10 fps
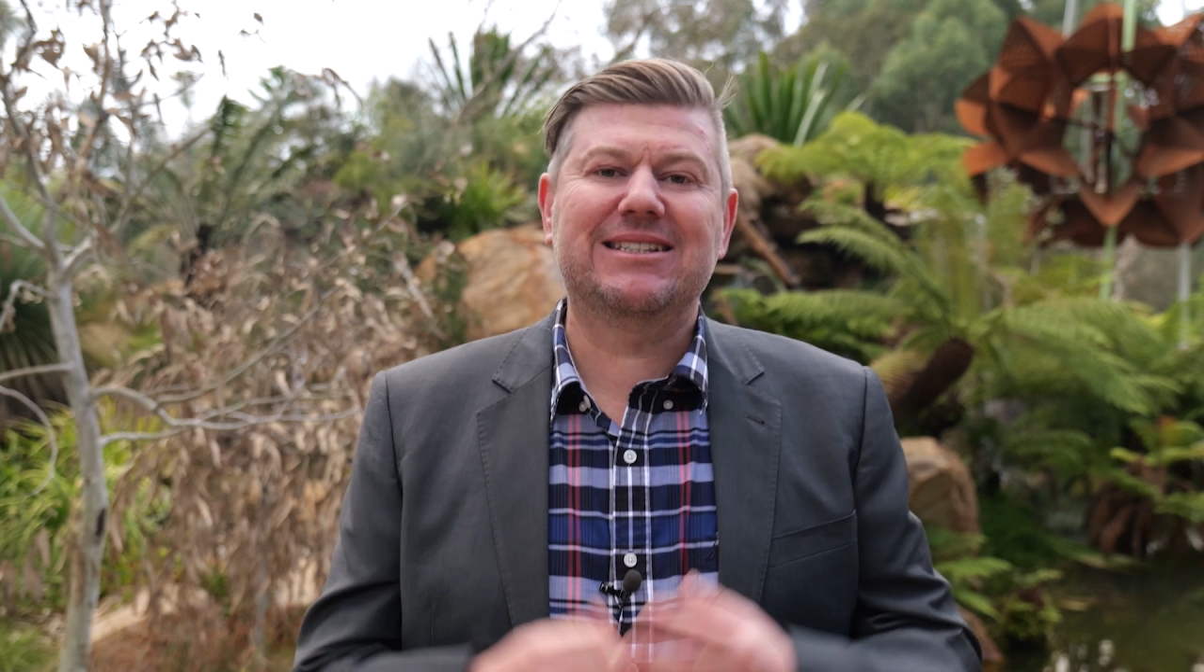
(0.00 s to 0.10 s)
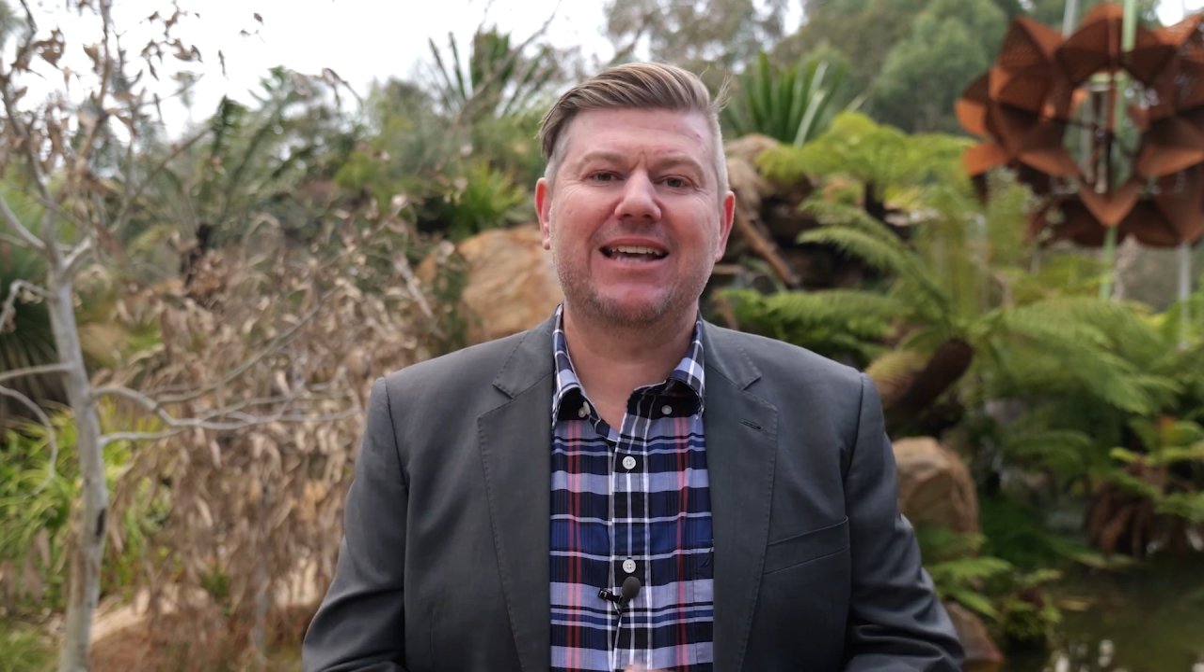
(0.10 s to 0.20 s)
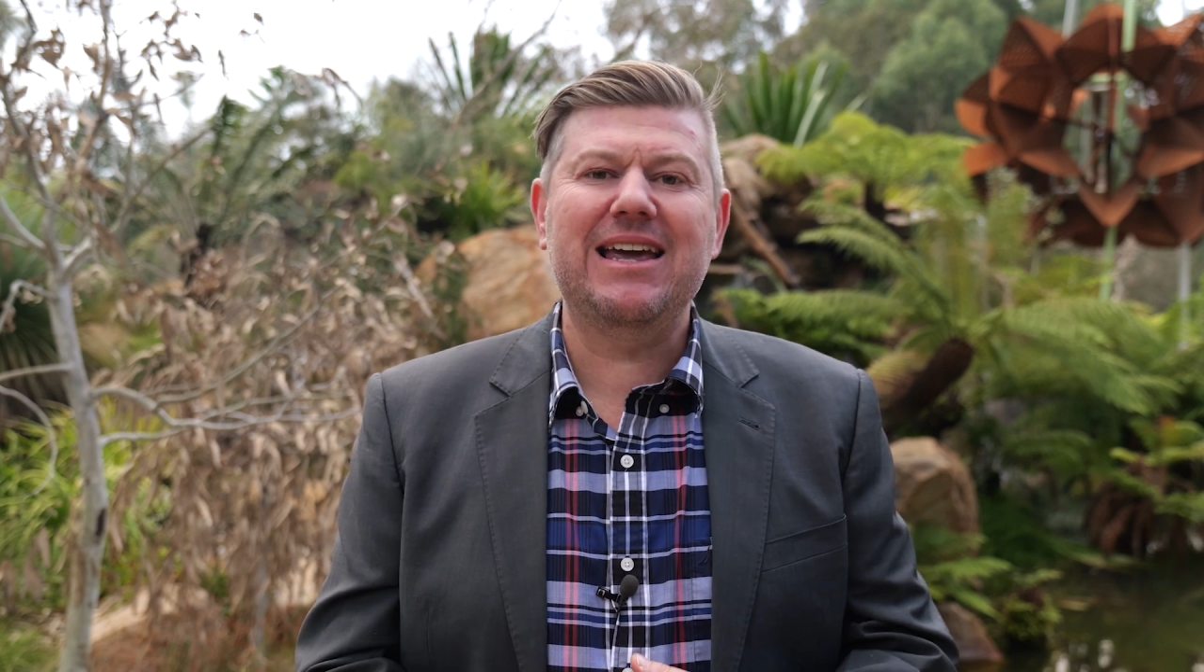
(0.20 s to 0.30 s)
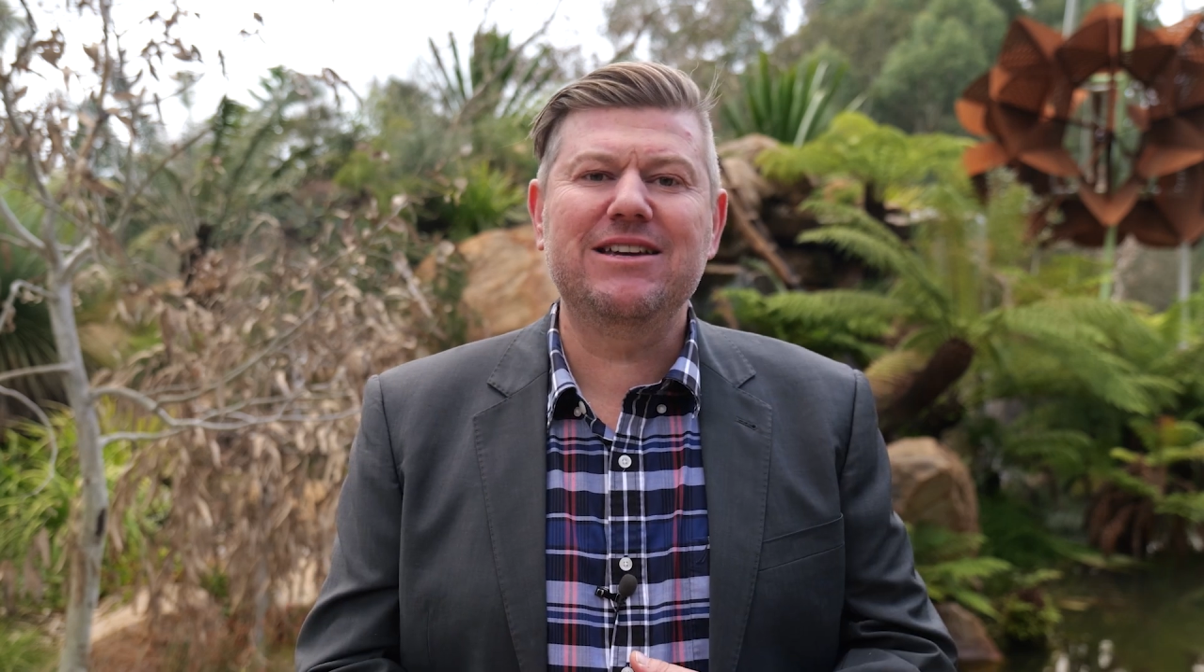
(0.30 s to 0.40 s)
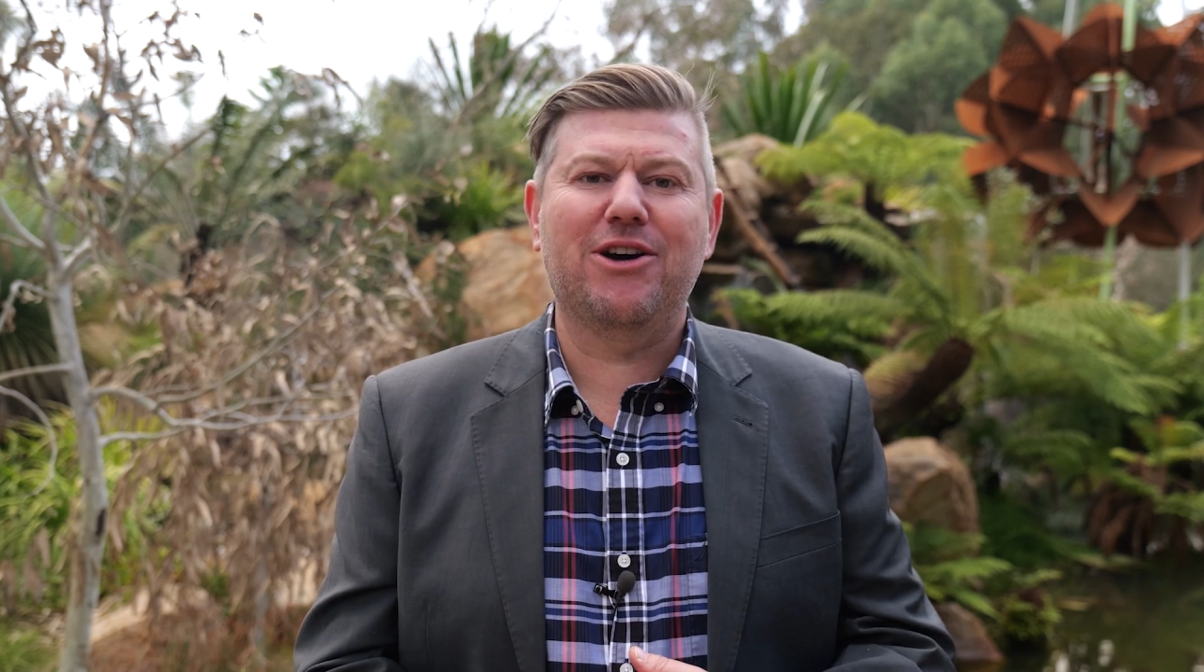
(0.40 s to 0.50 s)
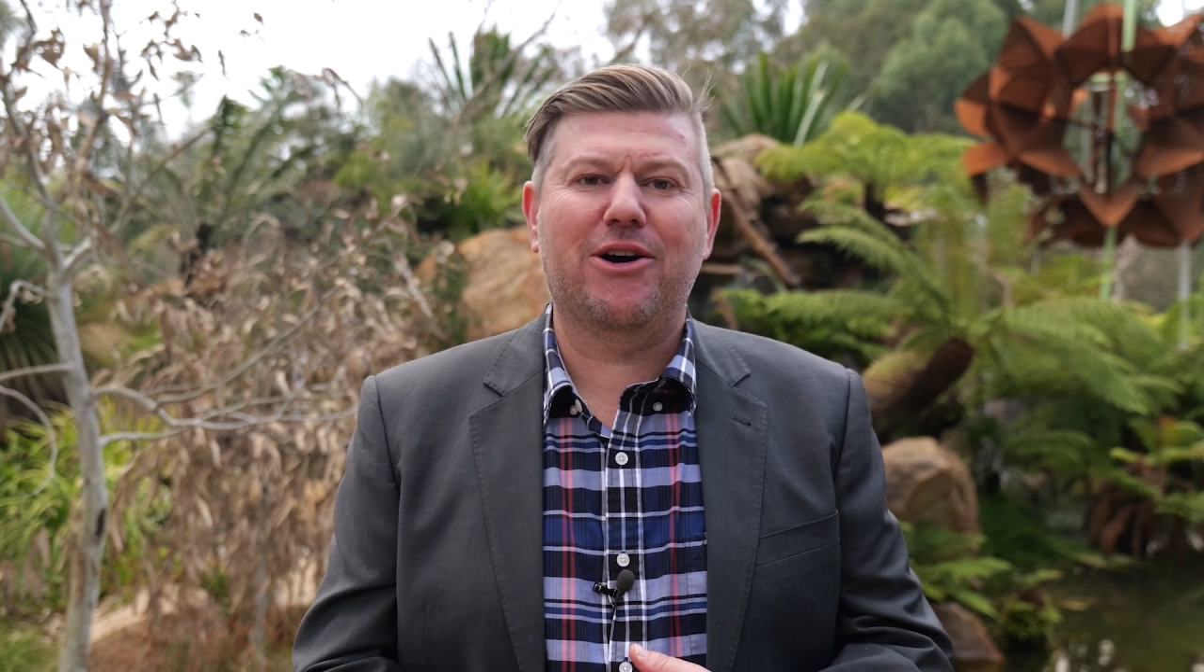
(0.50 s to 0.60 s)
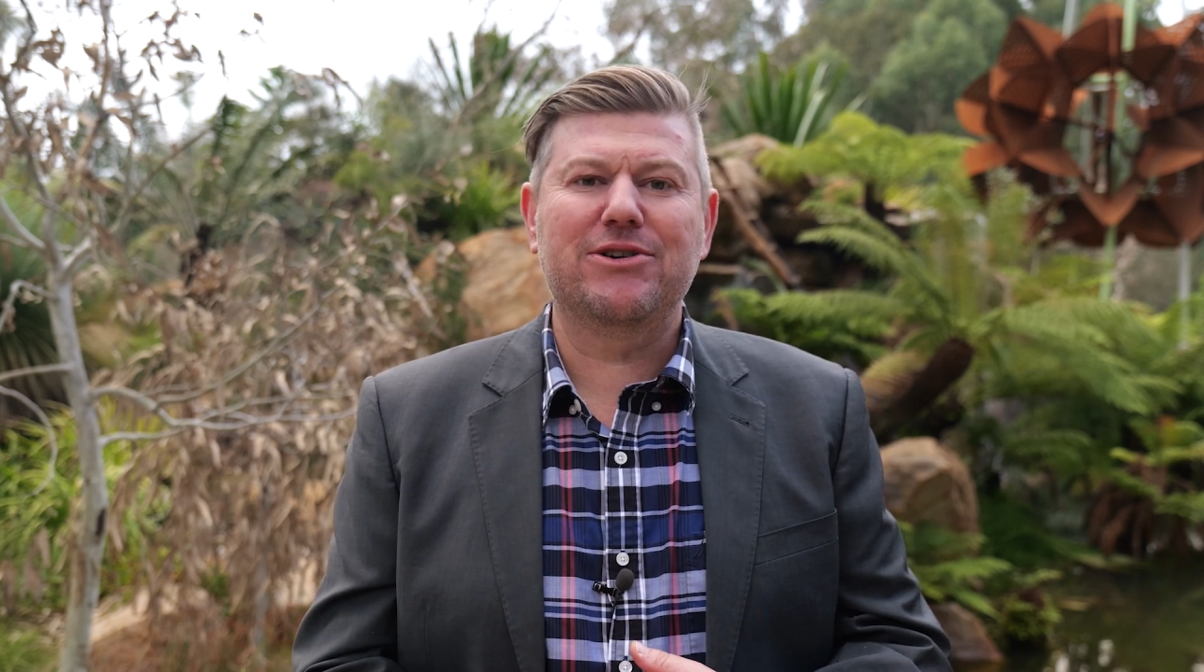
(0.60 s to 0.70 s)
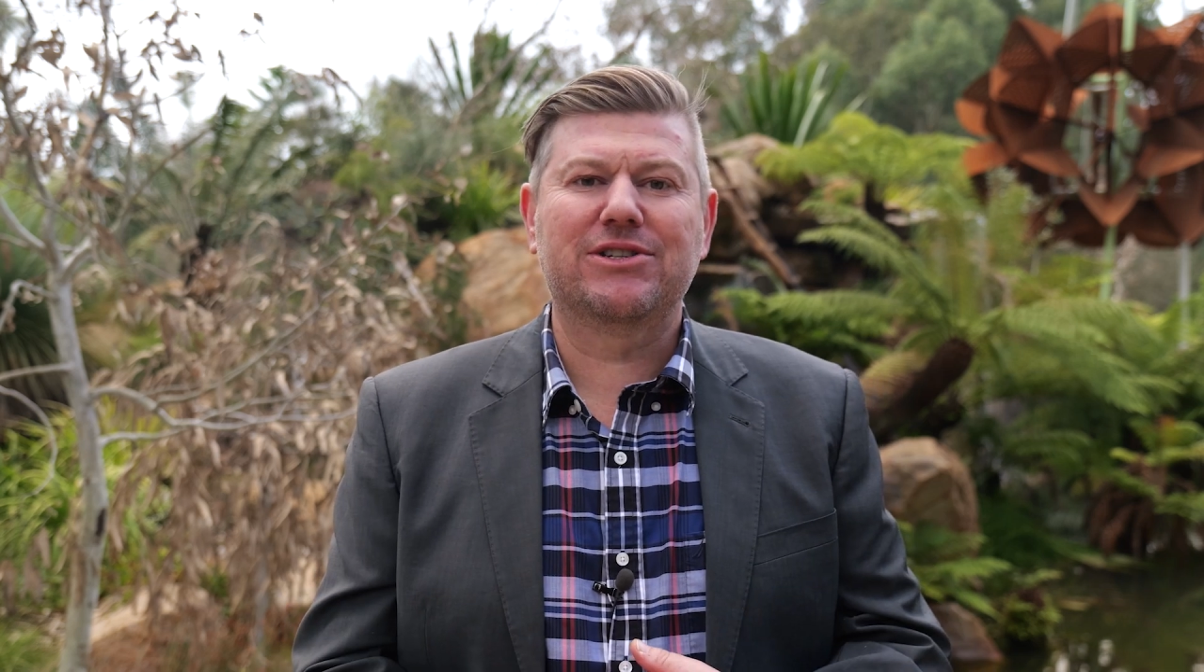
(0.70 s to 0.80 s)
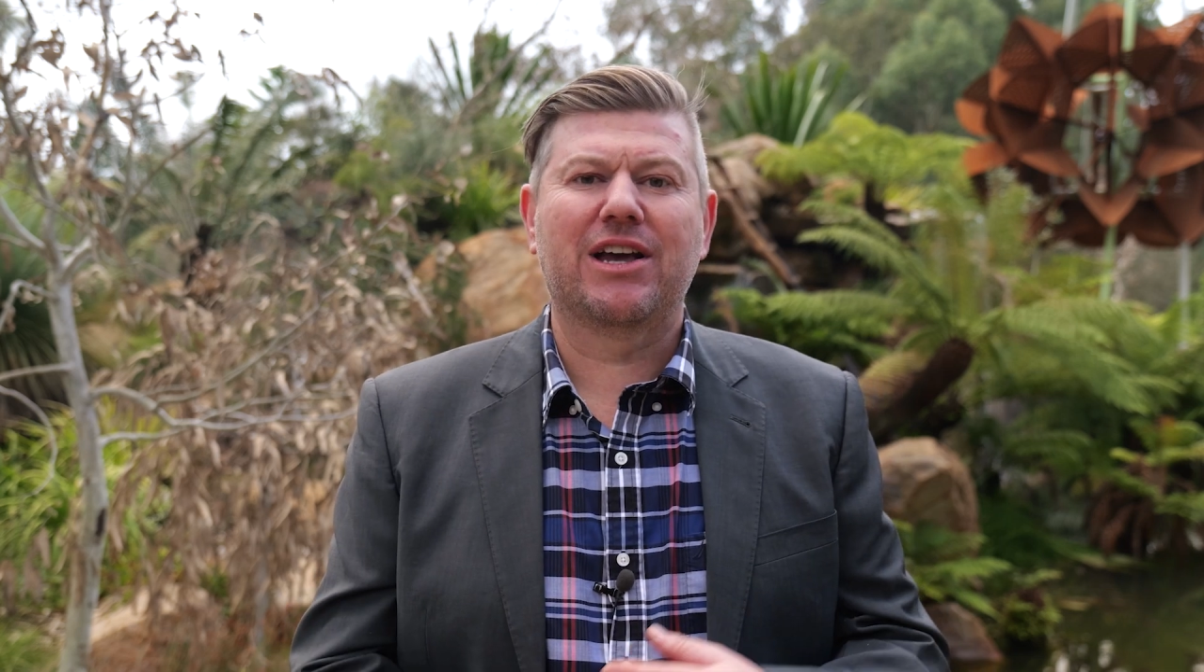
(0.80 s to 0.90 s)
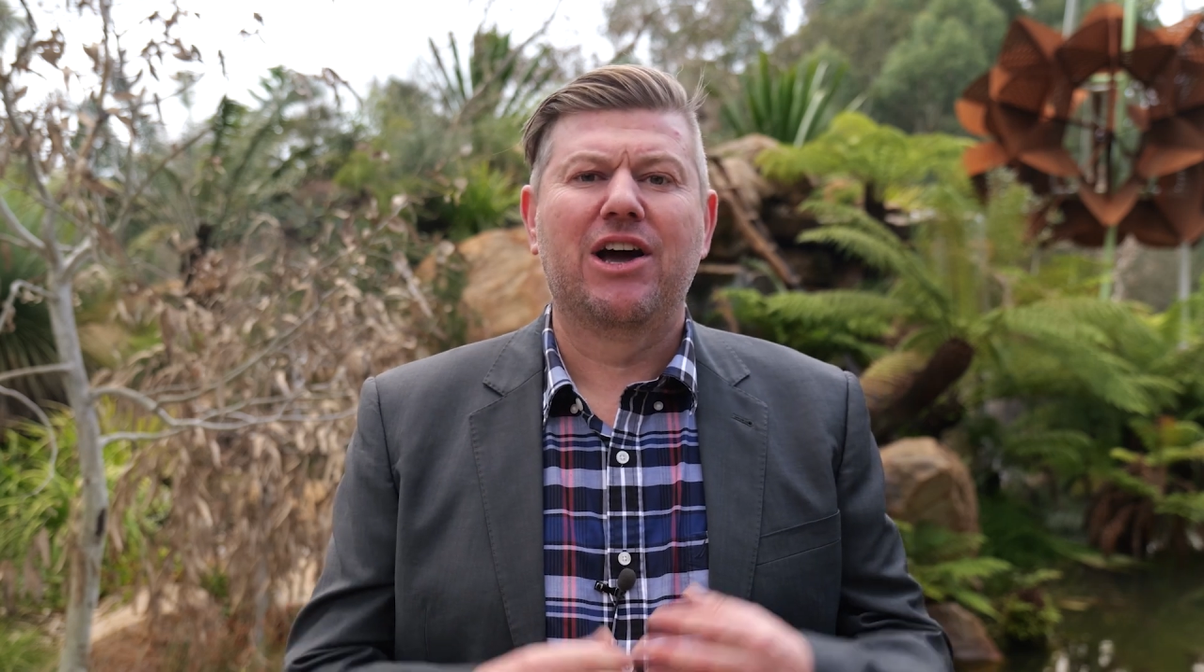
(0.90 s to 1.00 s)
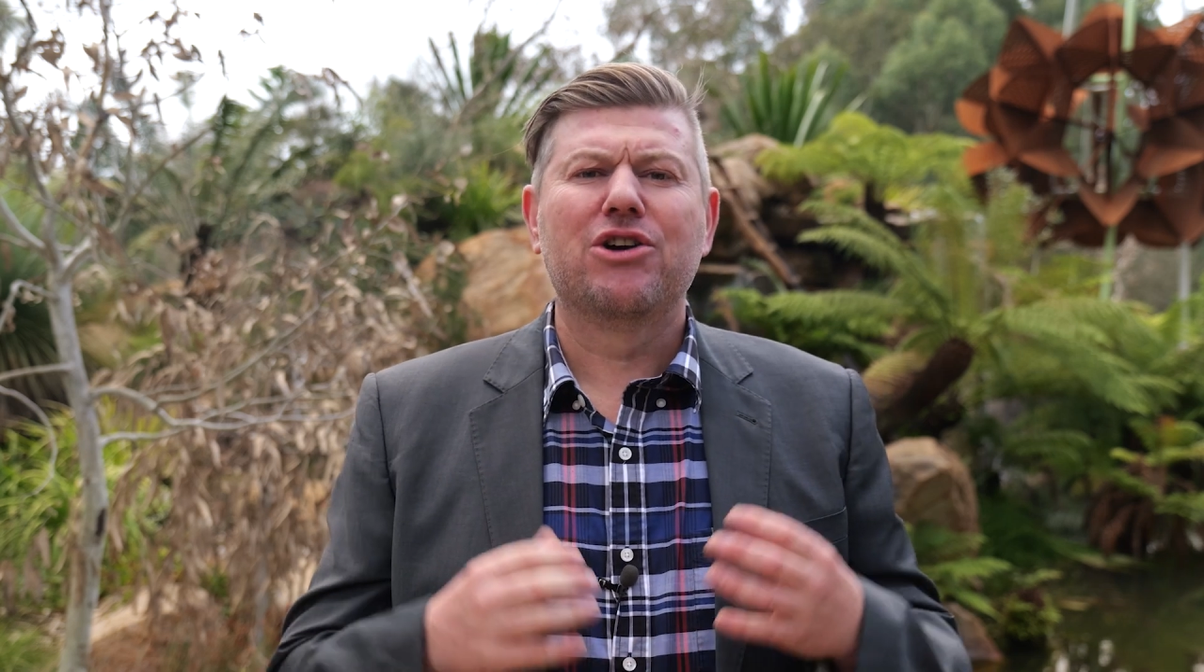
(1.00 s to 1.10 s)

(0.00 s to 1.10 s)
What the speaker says: saying goes,